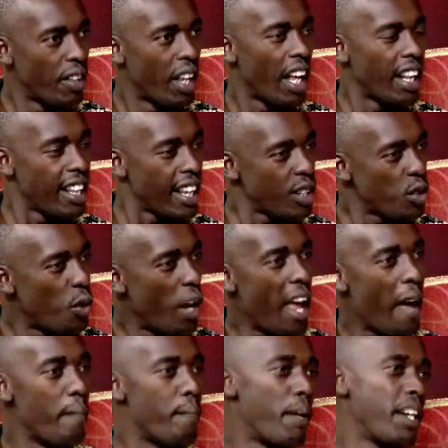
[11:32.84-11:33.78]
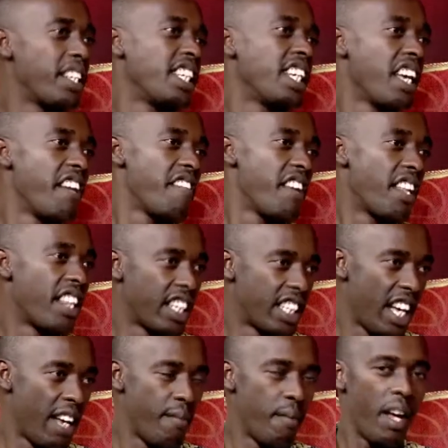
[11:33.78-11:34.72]
and that's why I'm buzzing every other
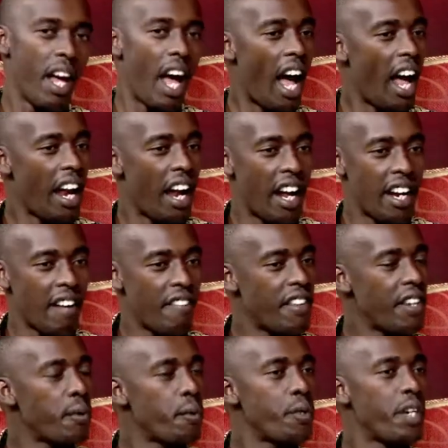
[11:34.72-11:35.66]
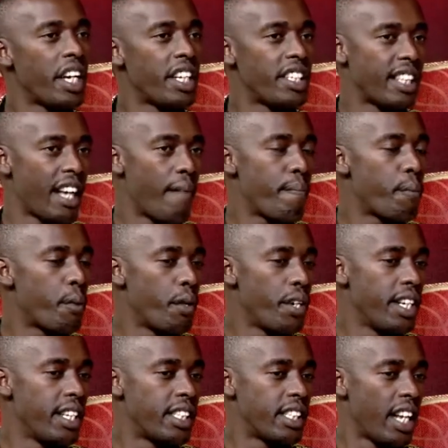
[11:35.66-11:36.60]
time. And a very good example
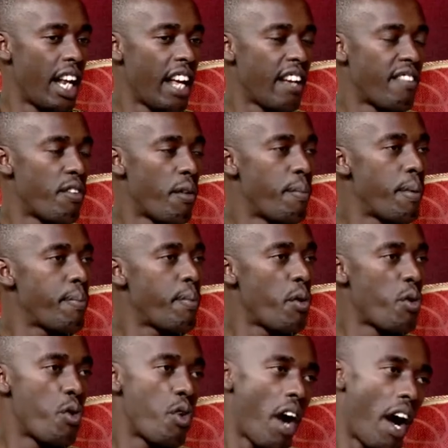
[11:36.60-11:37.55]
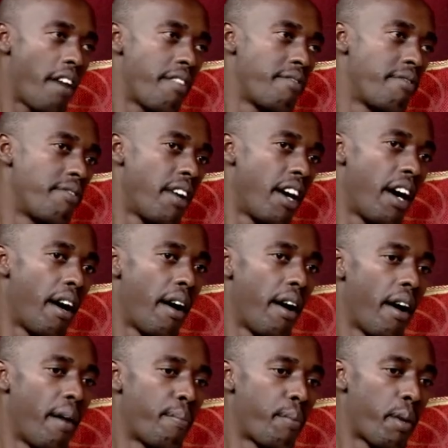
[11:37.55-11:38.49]
is like for people who have
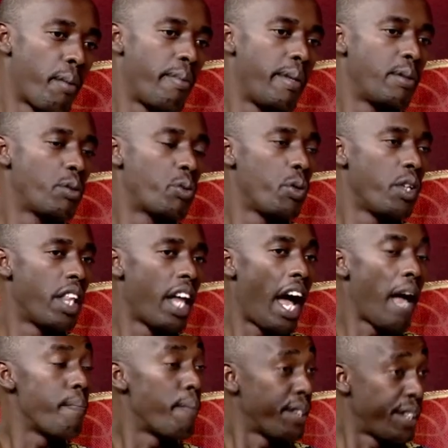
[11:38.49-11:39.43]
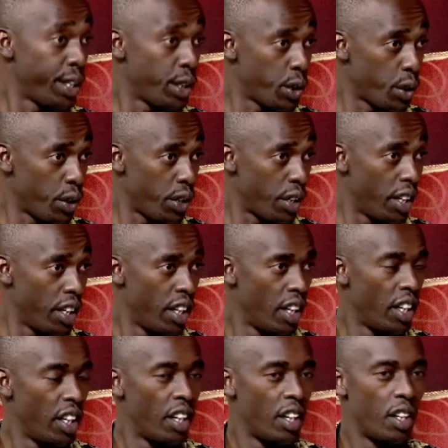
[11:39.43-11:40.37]
problems with hypertension.
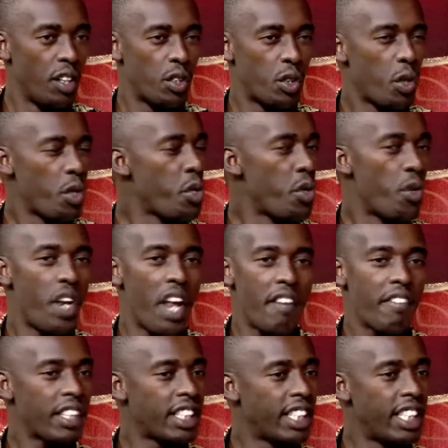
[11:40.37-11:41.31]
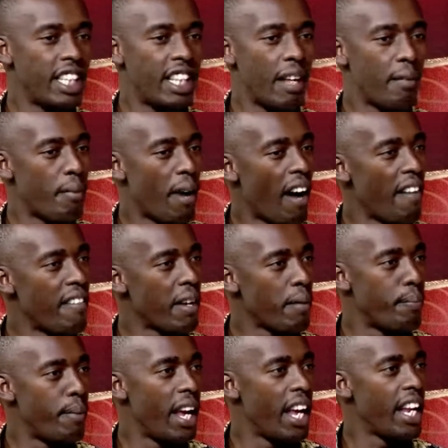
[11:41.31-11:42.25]
So you never see them
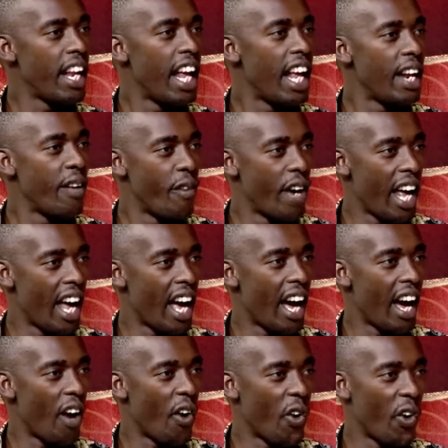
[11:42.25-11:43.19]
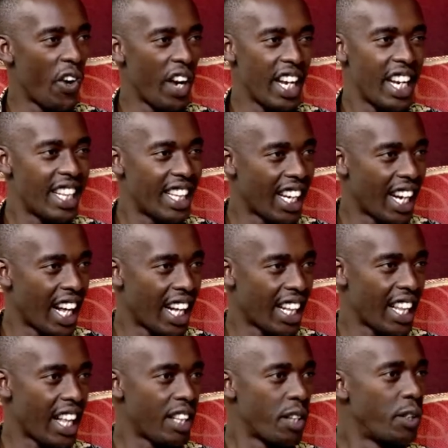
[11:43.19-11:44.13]
having pain anywhere or anything
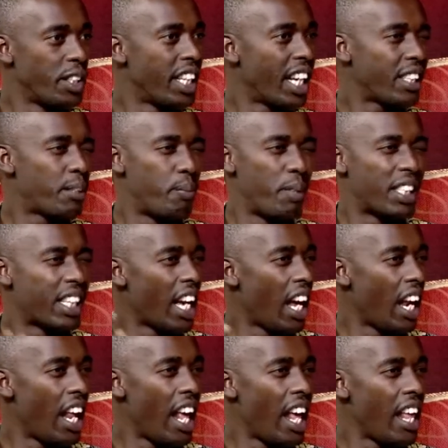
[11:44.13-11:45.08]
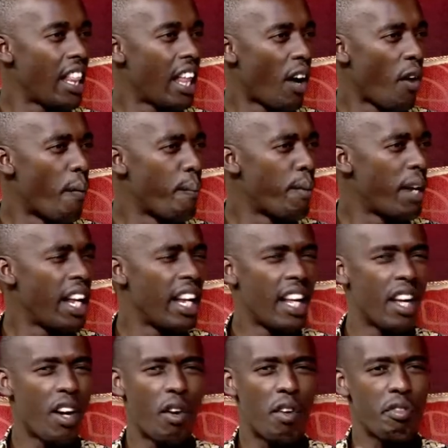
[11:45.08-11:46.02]
like that. They're just basically either
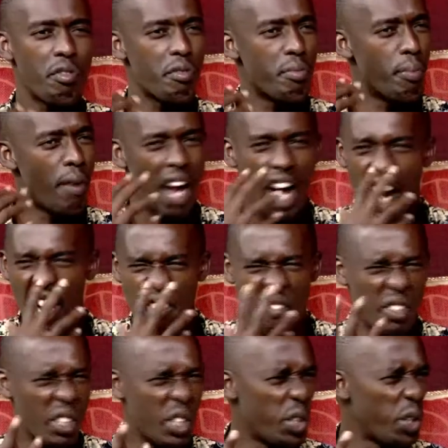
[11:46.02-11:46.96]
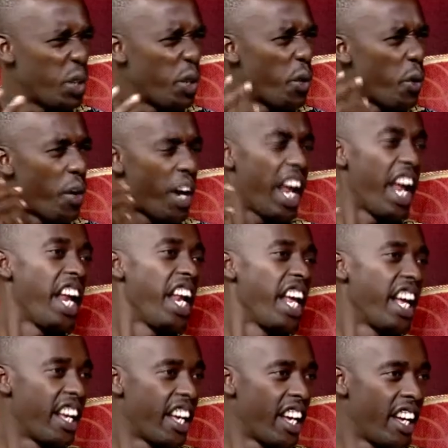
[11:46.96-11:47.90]
complaining of blood vision or
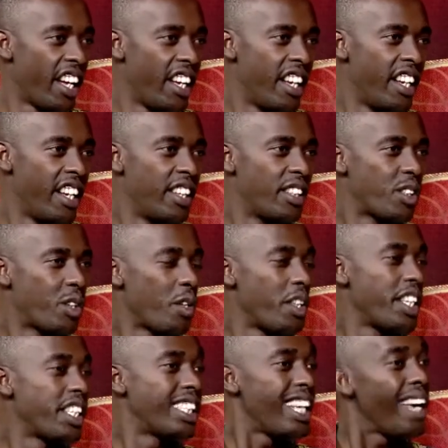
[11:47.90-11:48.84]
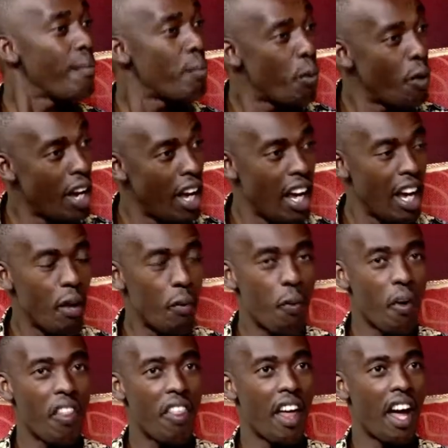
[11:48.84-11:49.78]
headache. So the same way
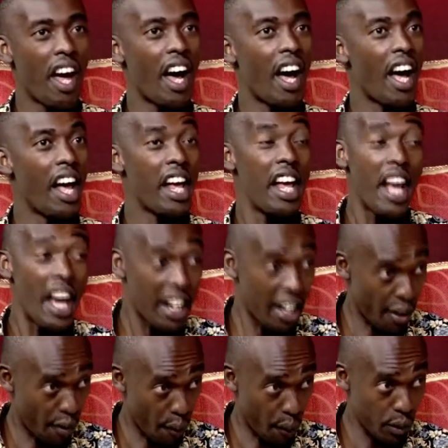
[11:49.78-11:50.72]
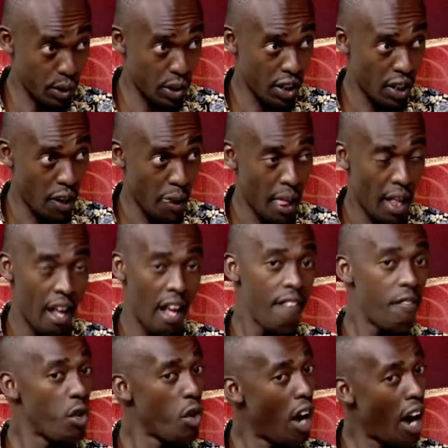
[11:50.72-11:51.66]
with hearing loss,
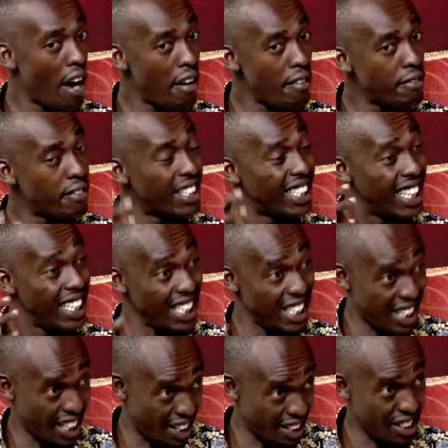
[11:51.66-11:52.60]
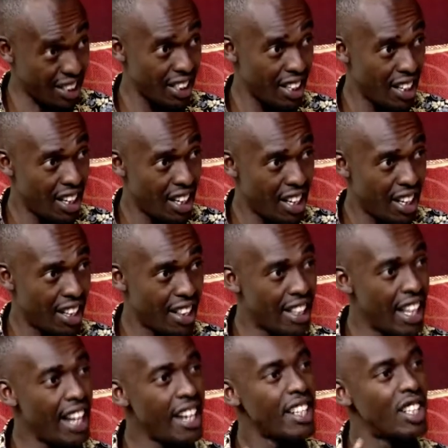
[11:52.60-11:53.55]
if you have tinnitus,
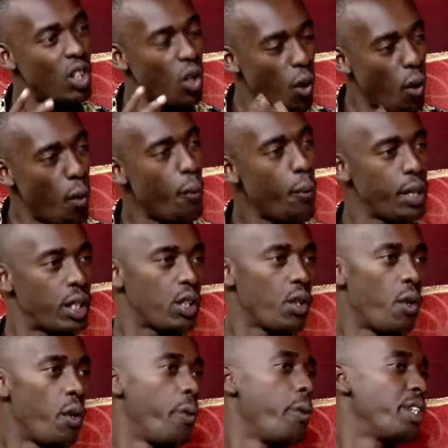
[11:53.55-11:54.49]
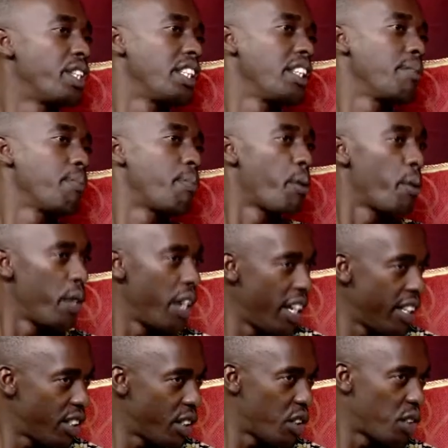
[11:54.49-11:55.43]
then it's always
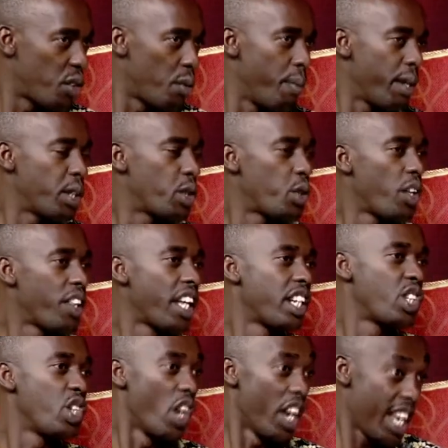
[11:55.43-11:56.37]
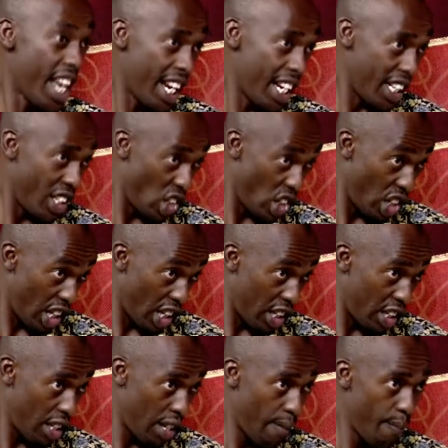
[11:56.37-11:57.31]
prudent to make sure that your hearing is
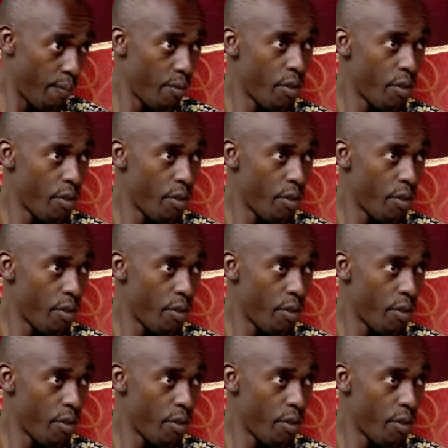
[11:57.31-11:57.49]
checked.